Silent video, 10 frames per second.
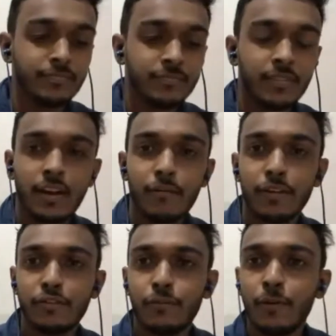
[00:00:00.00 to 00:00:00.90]
First
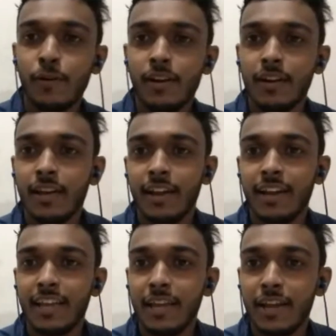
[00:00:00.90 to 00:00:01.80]
of all,
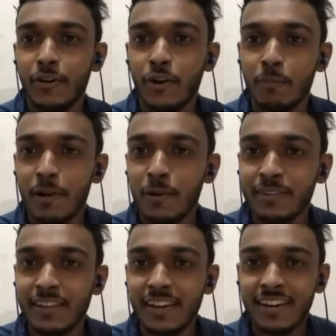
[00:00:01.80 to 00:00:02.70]
any non-Mallus
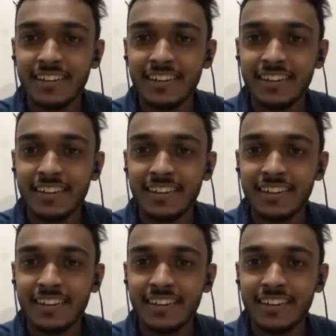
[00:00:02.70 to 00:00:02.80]
here?